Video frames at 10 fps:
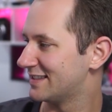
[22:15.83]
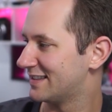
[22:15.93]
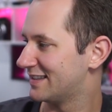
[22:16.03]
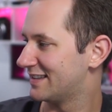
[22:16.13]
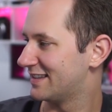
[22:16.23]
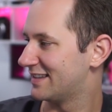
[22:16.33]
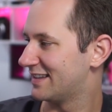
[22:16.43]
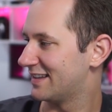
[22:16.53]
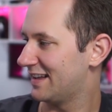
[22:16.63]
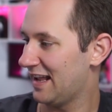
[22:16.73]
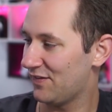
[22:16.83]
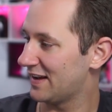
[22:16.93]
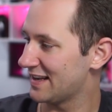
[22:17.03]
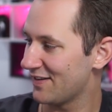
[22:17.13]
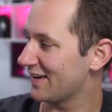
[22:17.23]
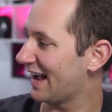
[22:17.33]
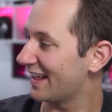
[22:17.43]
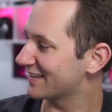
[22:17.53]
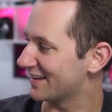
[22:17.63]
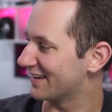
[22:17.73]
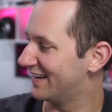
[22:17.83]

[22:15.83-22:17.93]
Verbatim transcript: No, honestly, I will. And if I never ask you.